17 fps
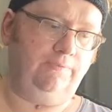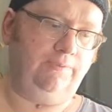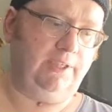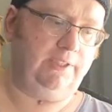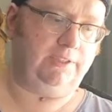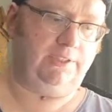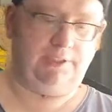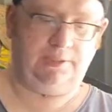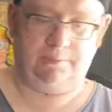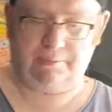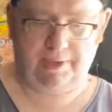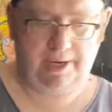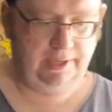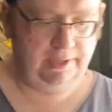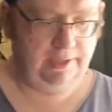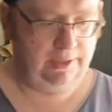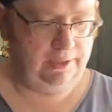this is a
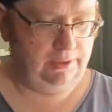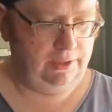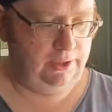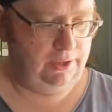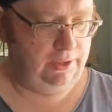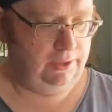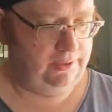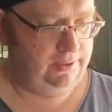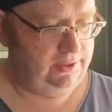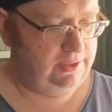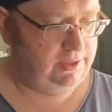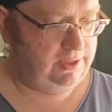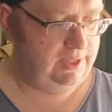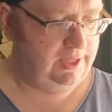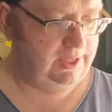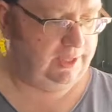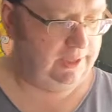brand new
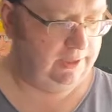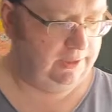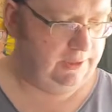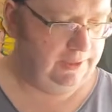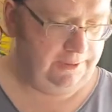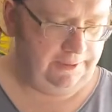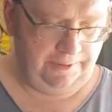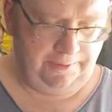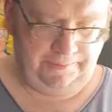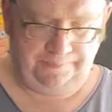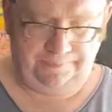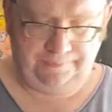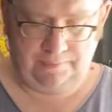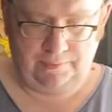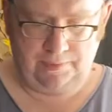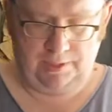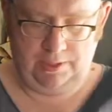thing.
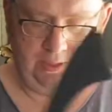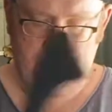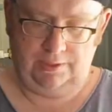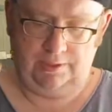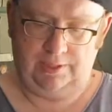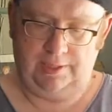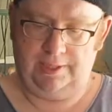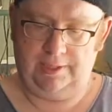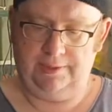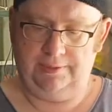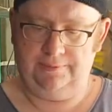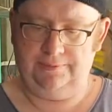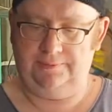You think,